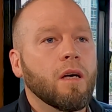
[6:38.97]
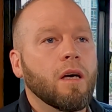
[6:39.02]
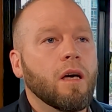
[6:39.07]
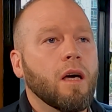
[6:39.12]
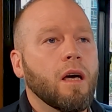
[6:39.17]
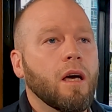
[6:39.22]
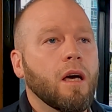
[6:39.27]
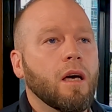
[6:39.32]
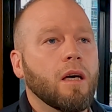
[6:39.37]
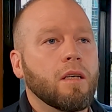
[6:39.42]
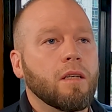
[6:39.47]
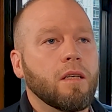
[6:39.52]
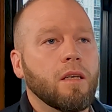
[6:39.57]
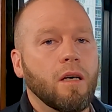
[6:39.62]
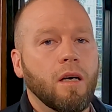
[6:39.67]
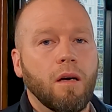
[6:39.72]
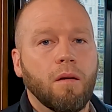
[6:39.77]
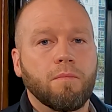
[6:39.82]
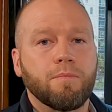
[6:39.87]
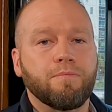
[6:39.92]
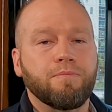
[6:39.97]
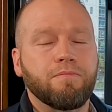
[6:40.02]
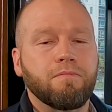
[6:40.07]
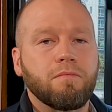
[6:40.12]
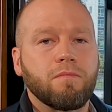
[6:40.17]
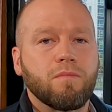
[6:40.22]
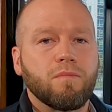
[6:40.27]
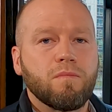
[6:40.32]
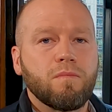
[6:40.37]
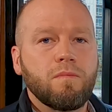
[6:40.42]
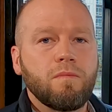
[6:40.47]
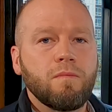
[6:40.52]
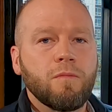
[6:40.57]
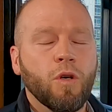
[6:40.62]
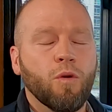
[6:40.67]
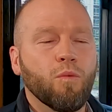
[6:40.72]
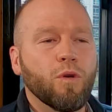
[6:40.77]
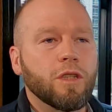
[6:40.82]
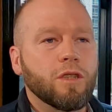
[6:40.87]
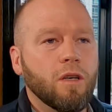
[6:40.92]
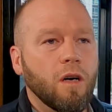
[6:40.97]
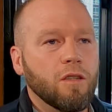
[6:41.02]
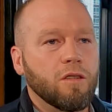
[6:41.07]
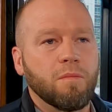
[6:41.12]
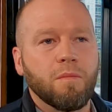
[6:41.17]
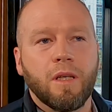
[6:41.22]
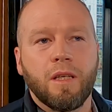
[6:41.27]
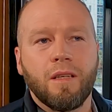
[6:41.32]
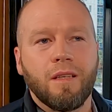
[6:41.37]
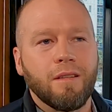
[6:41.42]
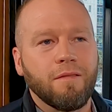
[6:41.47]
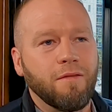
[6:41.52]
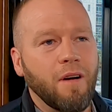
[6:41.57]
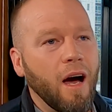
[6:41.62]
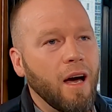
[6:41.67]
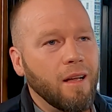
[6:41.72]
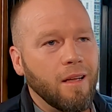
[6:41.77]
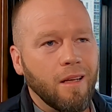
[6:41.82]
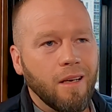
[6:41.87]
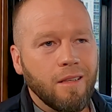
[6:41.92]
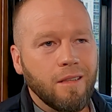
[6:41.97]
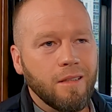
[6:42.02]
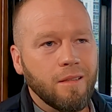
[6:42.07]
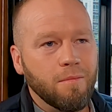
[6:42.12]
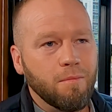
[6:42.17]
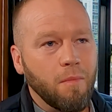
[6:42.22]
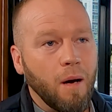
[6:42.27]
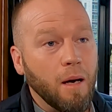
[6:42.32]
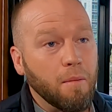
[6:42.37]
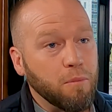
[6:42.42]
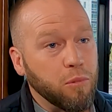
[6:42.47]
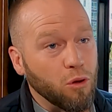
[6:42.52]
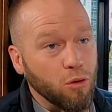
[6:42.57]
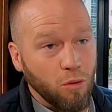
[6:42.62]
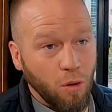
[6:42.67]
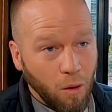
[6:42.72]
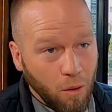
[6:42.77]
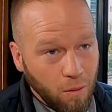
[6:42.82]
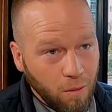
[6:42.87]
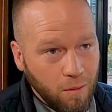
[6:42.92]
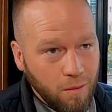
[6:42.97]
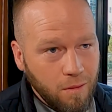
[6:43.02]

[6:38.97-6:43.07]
and which ultimately violated my parole,